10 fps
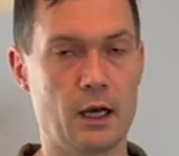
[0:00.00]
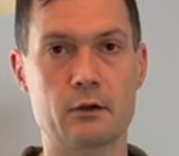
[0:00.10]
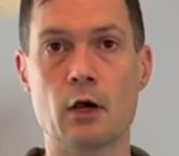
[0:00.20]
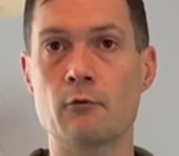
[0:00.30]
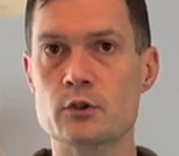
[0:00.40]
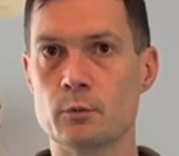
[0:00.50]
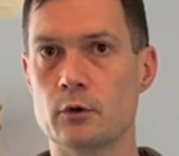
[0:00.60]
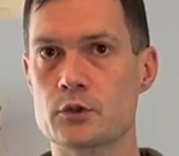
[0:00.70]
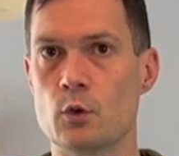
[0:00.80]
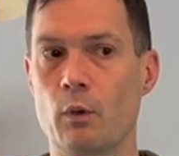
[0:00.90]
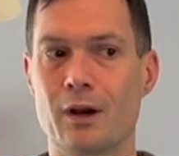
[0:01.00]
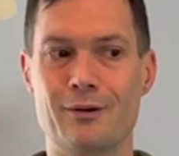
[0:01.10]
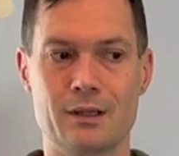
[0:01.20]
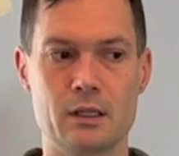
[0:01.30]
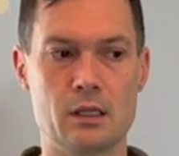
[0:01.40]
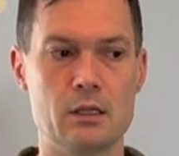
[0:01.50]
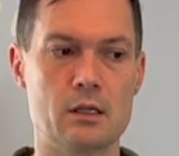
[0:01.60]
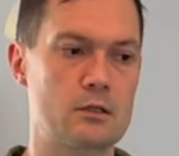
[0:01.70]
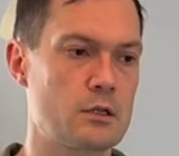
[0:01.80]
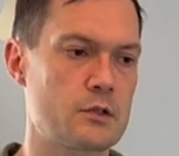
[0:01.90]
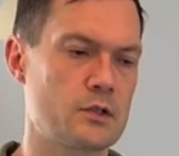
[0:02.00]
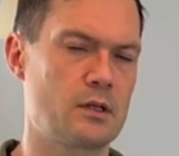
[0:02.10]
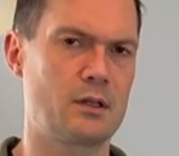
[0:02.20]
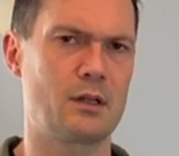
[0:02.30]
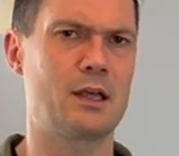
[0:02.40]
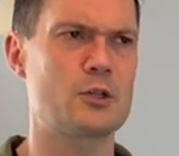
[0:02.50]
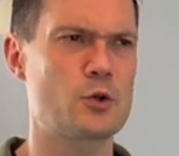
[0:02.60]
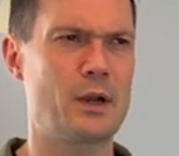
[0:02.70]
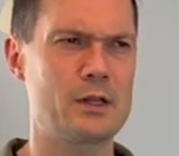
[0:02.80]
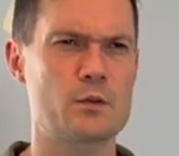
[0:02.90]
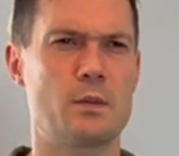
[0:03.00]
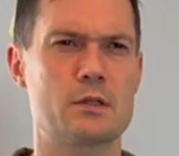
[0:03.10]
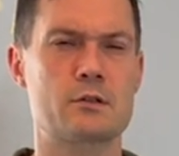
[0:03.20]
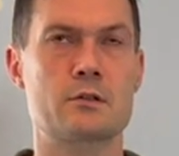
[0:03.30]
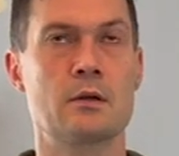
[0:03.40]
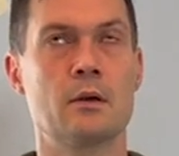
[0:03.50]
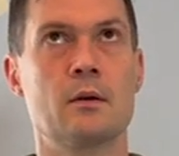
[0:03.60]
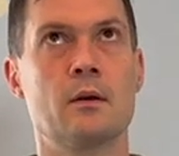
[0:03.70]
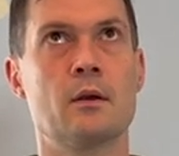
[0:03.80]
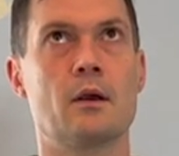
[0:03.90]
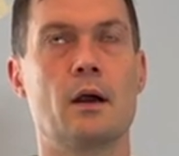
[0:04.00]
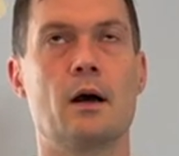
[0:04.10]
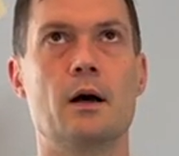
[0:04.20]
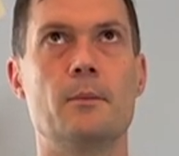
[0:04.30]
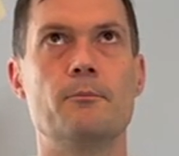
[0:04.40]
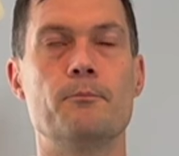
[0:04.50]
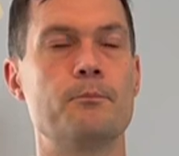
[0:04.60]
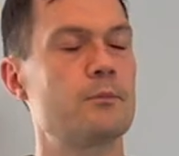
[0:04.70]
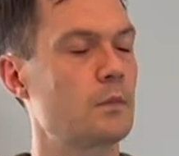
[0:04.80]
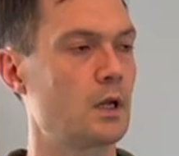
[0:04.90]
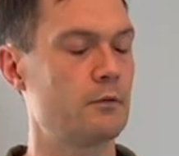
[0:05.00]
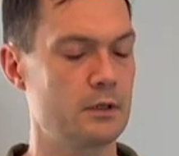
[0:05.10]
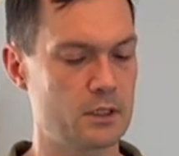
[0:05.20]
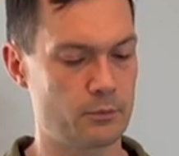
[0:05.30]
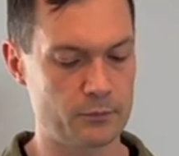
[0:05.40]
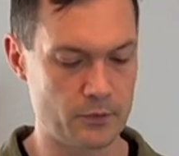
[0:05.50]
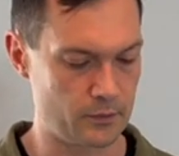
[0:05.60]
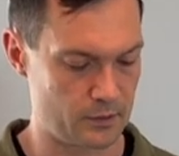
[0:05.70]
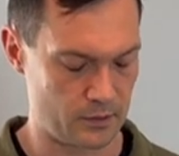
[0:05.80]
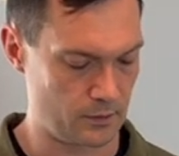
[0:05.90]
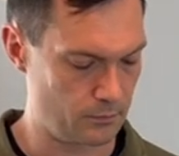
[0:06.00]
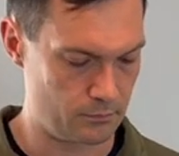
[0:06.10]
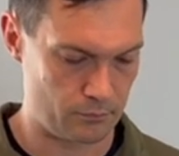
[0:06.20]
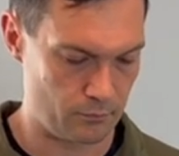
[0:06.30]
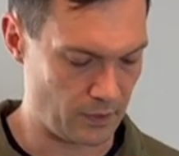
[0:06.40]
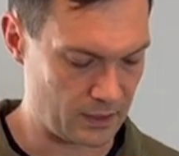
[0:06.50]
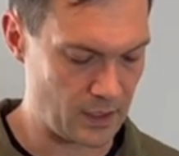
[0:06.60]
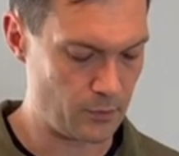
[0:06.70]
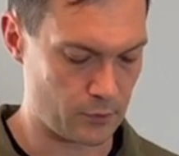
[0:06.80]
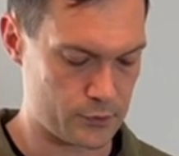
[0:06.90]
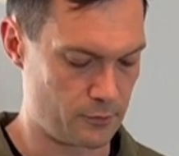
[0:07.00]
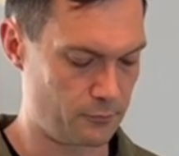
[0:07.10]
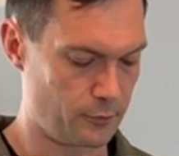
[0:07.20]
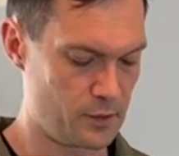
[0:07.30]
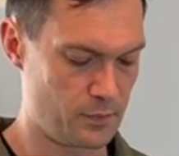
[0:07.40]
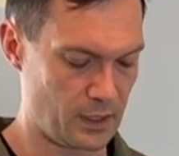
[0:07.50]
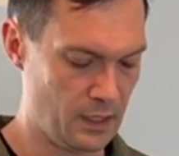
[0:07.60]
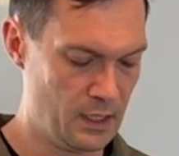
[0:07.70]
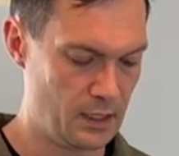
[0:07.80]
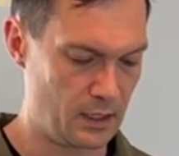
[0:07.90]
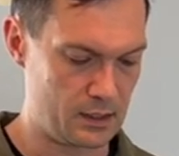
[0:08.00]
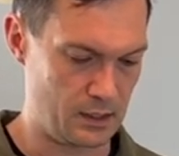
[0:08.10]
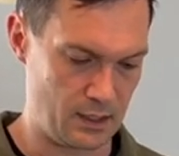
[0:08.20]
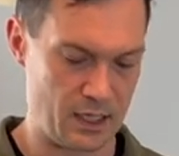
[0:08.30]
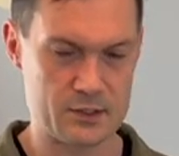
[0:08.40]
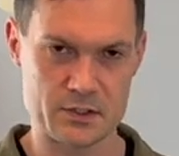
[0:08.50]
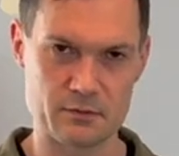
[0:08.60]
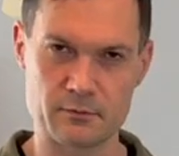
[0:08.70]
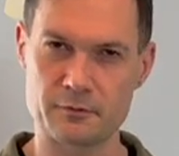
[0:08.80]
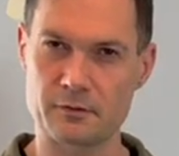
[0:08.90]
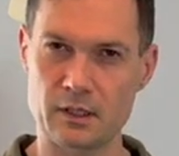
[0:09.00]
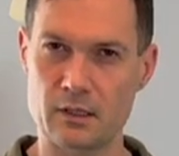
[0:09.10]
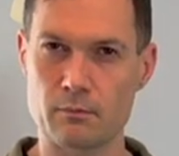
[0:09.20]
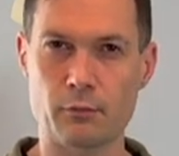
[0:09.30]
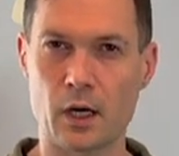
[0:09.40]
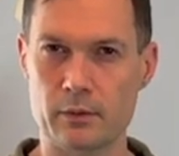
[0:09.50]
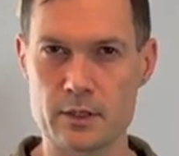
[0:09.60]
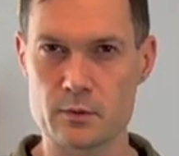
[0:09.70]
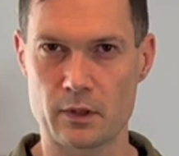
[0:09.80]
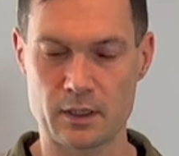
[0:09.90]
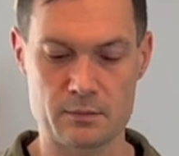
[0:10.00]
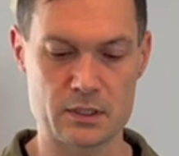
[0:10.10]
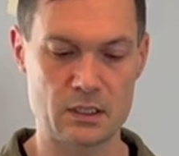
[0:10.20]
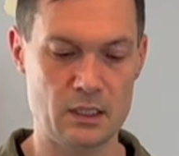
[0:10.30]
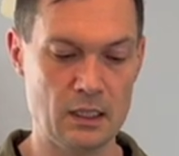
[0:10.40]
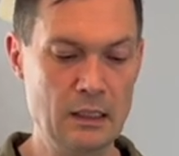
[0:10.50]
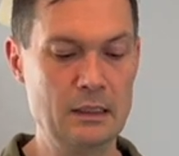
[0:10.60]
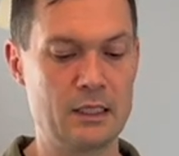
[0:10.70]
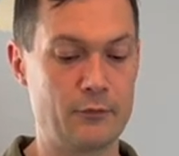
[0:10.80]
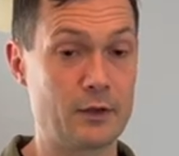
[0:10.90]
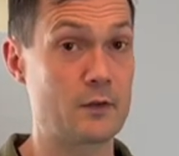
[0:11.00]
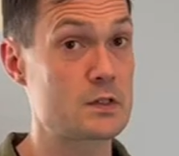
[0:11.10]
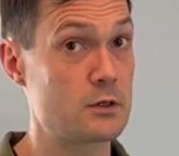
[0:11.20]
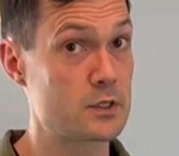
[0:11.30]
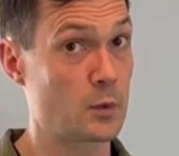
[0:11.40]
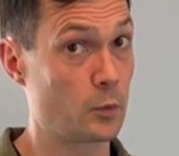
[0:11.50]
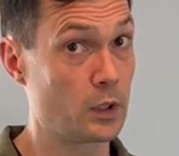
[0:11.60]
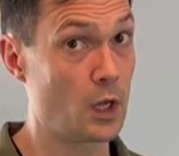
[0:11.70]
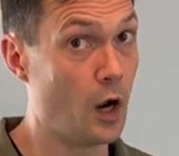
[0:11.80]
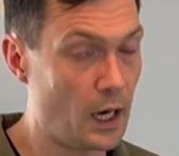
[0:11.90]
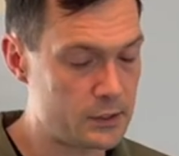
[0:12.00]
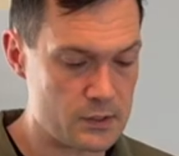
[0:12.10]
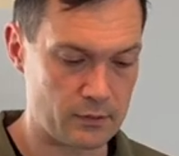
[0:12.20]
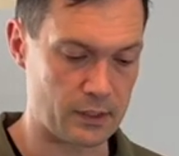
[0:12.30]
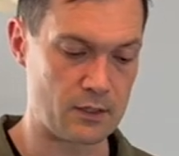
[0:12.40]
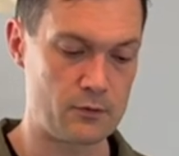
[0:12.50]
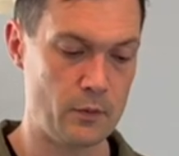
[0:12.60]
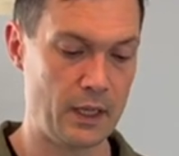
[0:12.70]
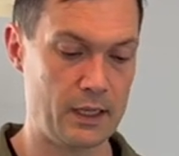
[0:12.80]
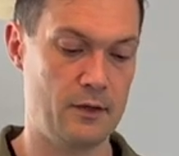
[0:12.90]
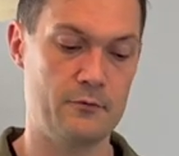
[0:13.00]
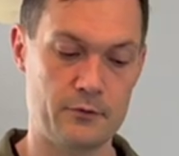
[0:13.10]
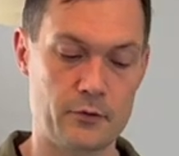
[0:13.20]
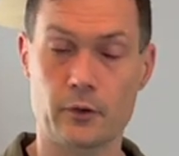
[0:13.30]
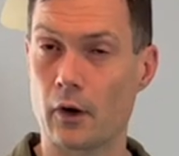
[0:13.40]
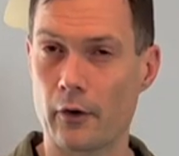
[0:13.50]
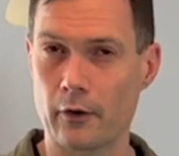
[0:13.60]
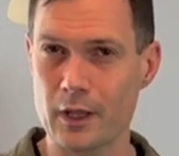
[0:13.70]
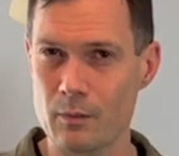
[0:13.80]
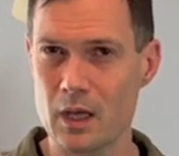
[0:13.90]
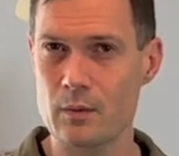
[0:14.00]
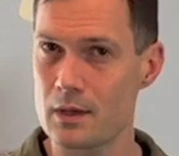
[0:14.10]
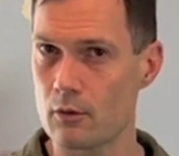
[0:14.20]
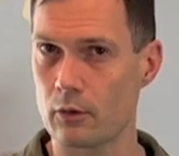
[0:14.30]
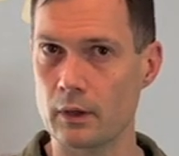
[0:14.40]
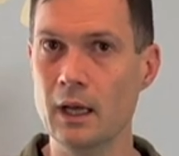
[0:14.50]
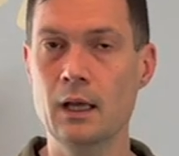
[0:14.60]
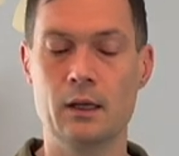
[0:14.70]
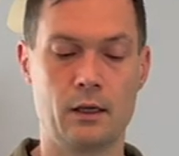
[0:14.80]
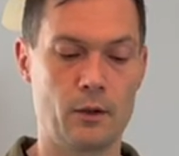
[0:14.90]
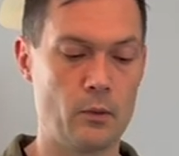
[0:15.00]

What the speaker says: comfortable to wear in heat, it does it transmits, I forget the like chemical term for it, but it has some funny properties when it comes to heat. If you get this near something really hot, like if you're on a Harley maybe or a